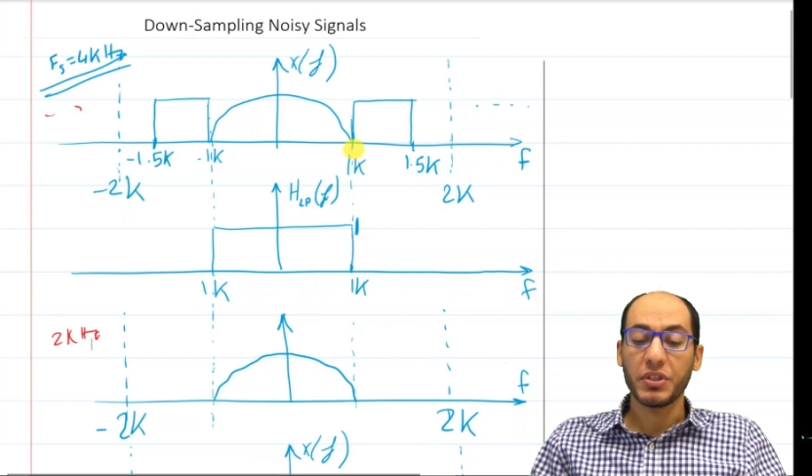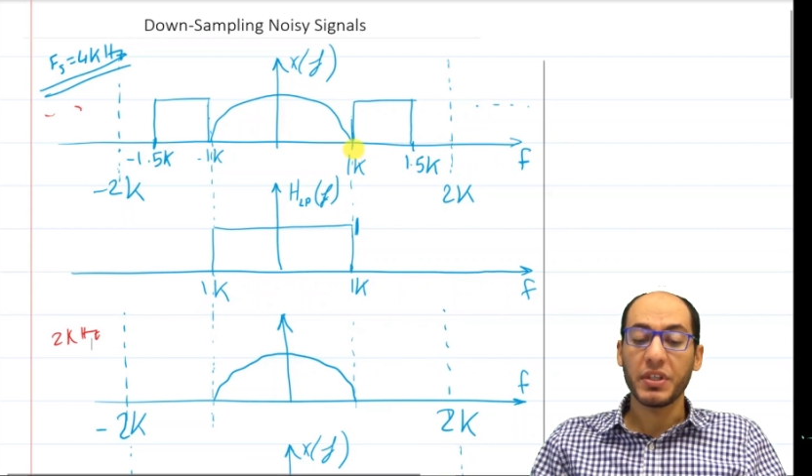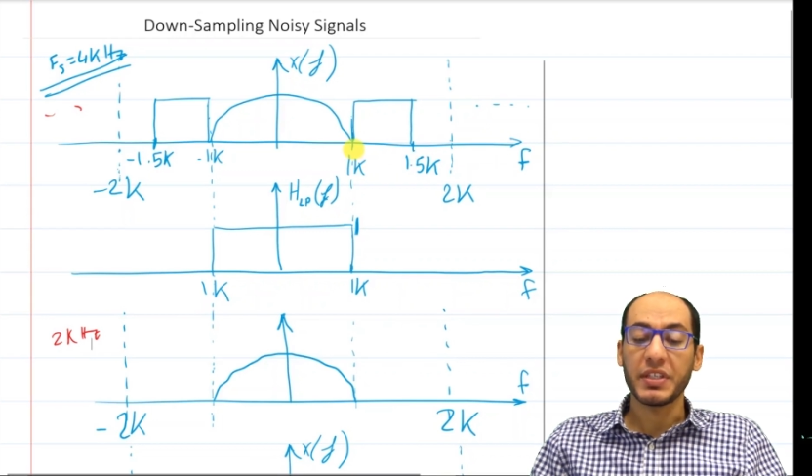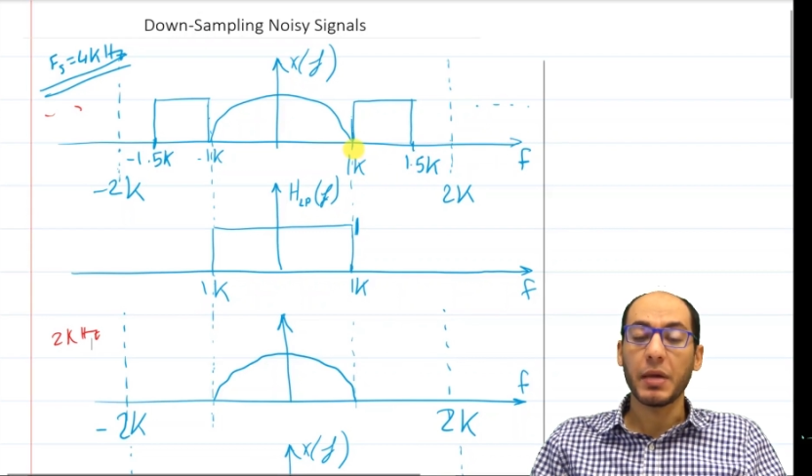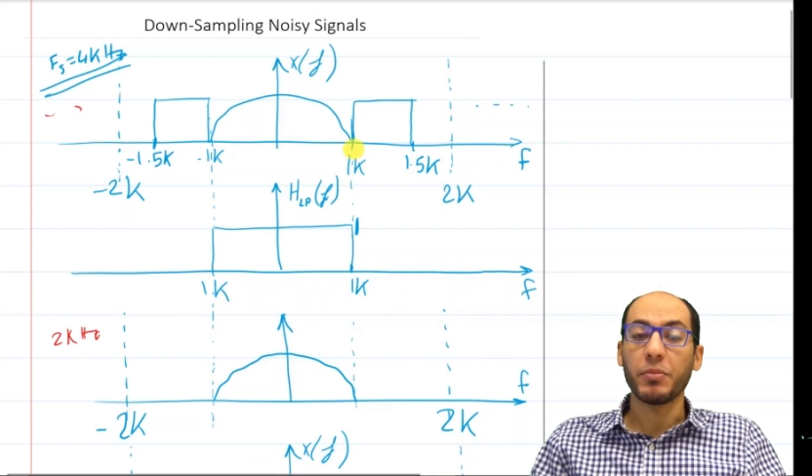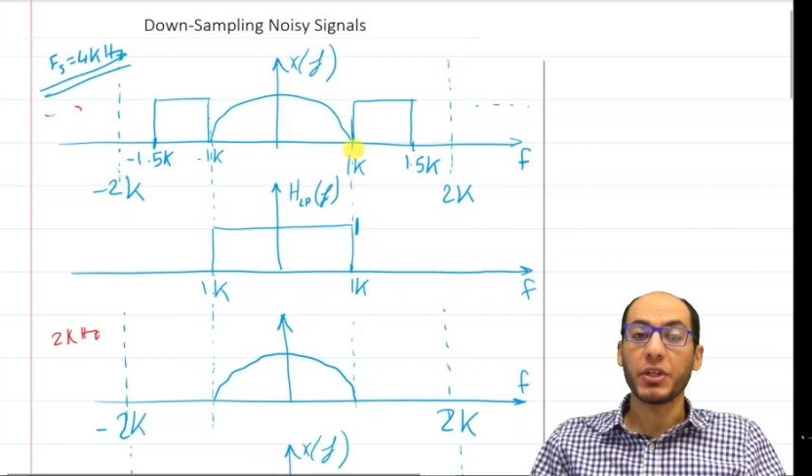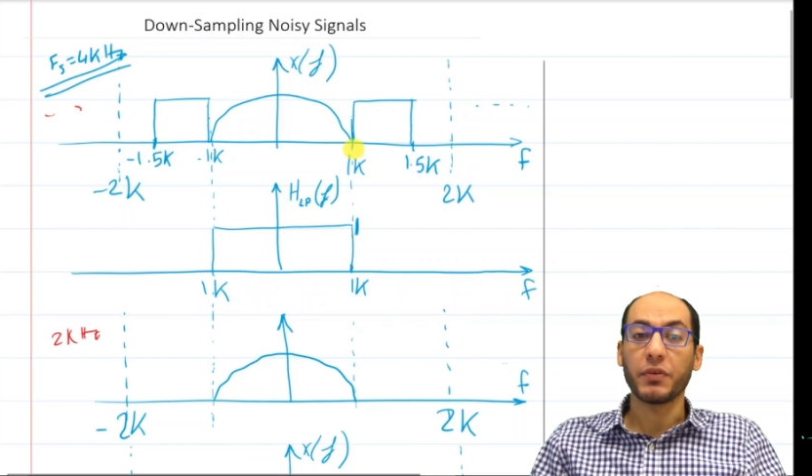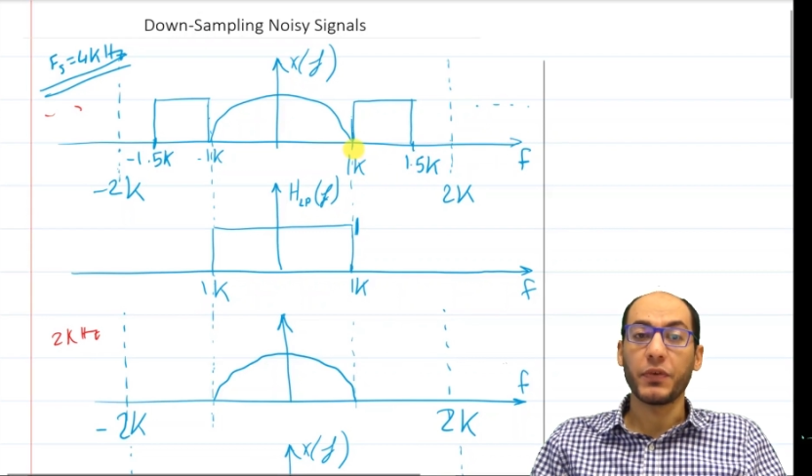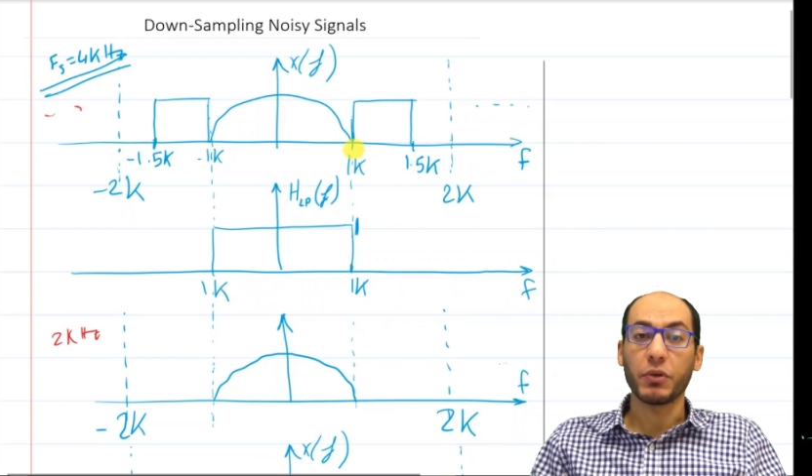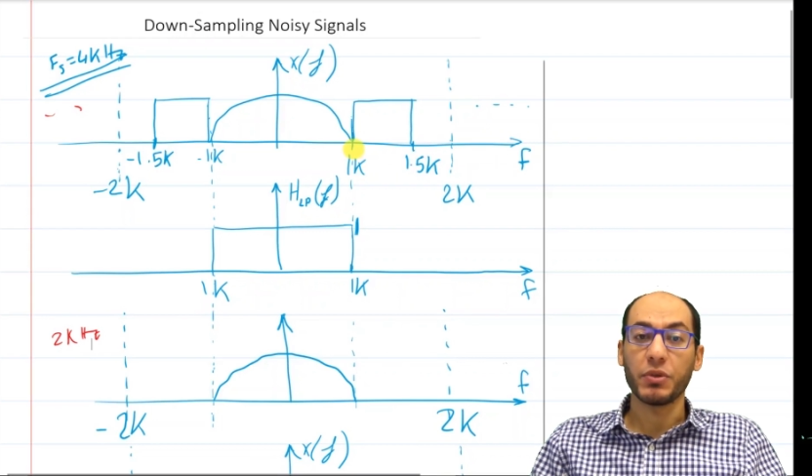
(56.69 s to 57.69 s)
the
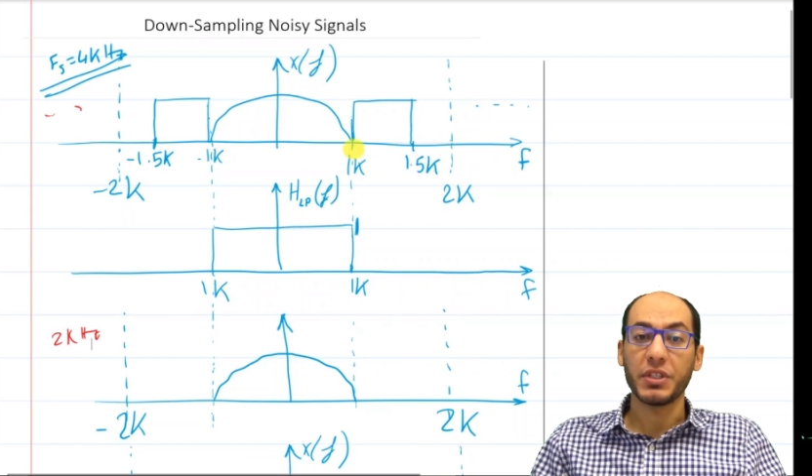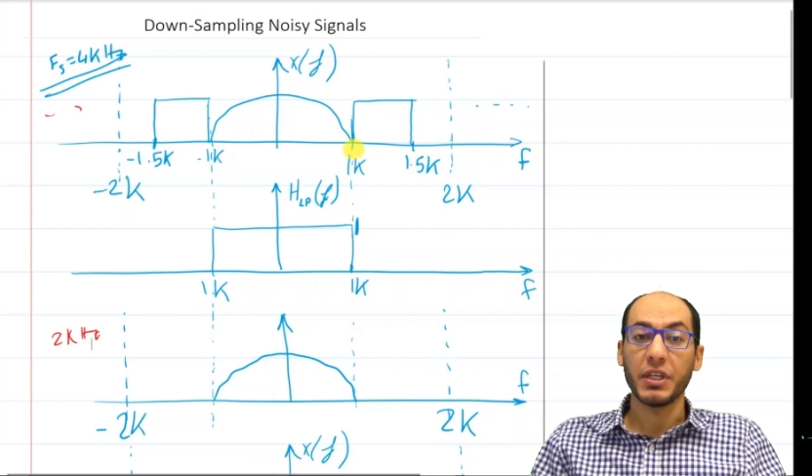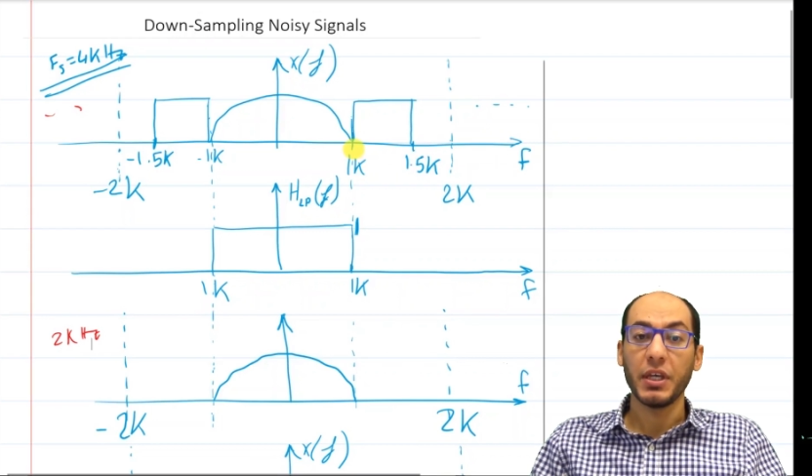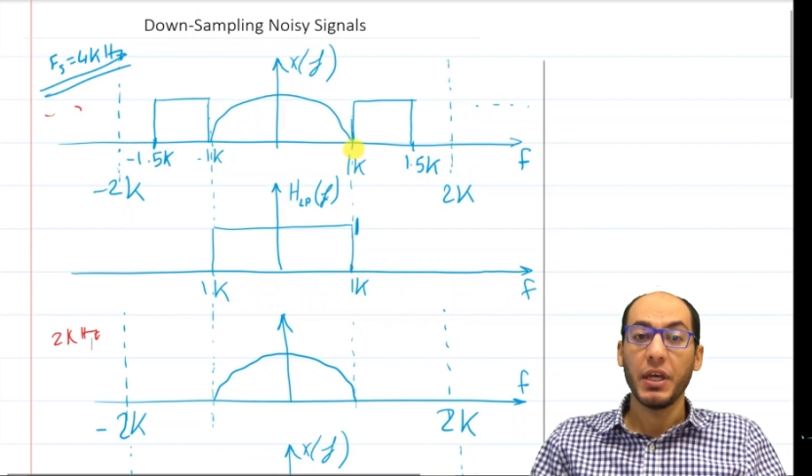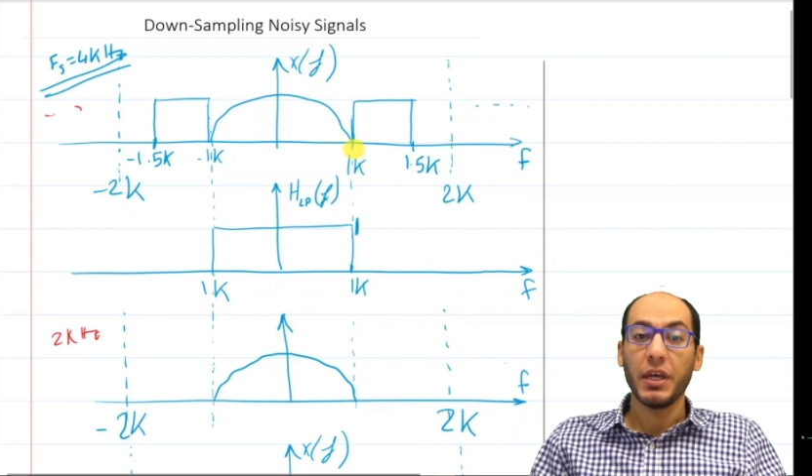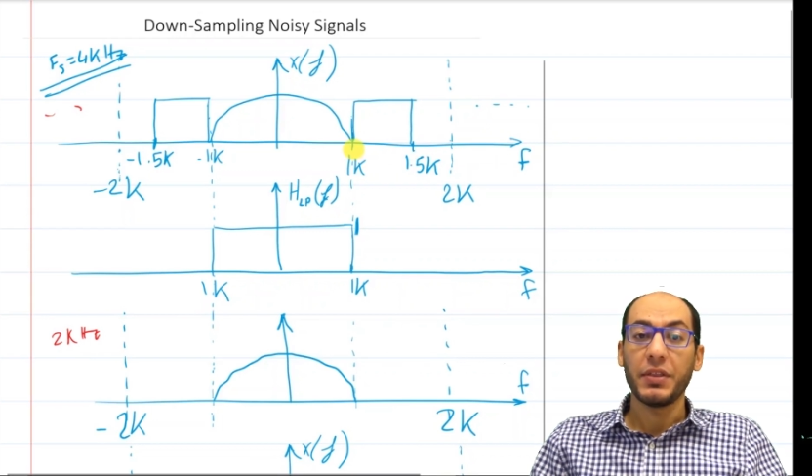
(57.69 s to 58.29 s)
sampling frequency,